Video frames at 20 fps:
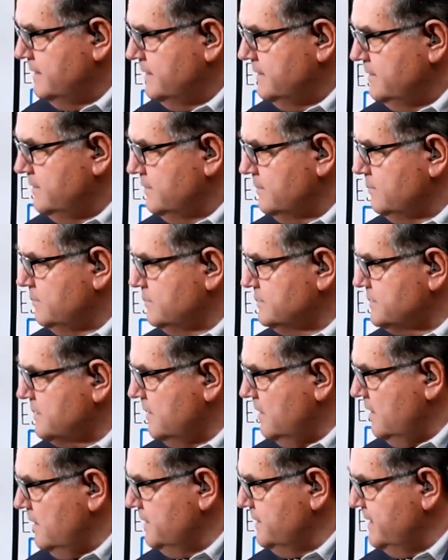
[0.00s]
you're what's
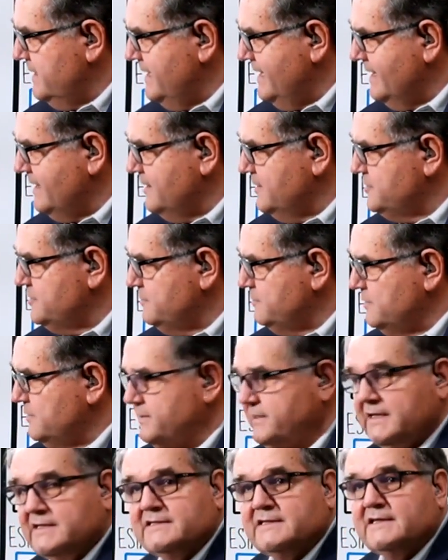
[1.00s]
called an eligible
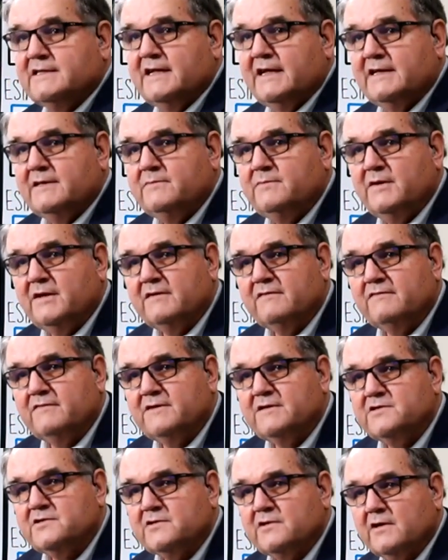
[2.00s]
designated
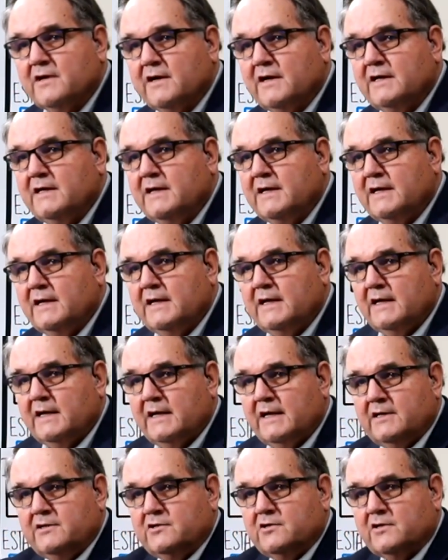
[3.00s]
beneficiary,
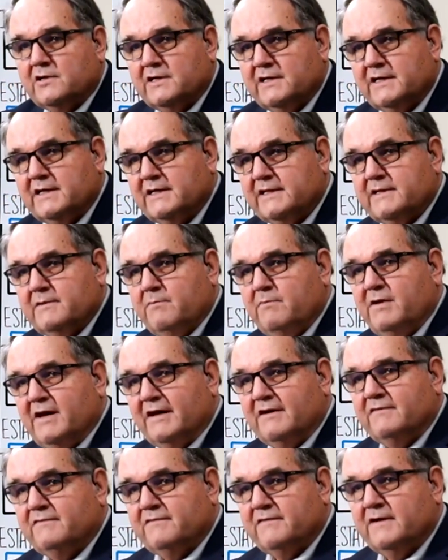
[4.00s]
and you're going to get the
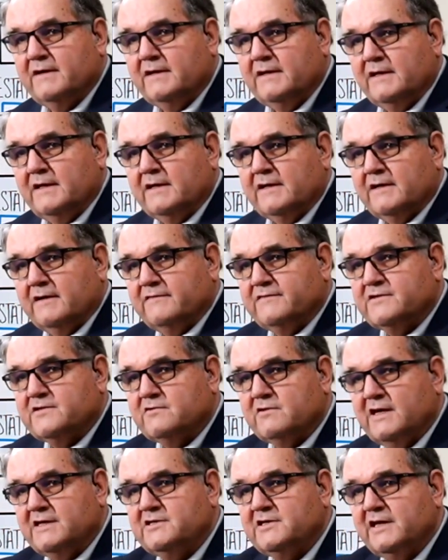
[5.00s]
benefit of
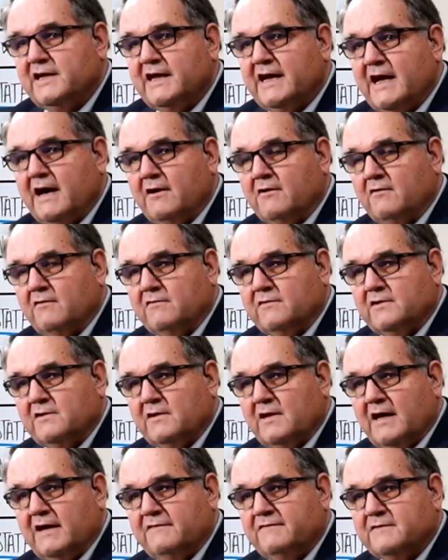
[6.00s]
stretching it out over your
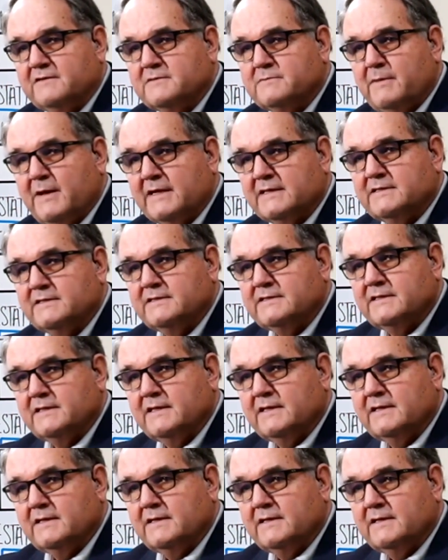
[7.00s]
life expectancy.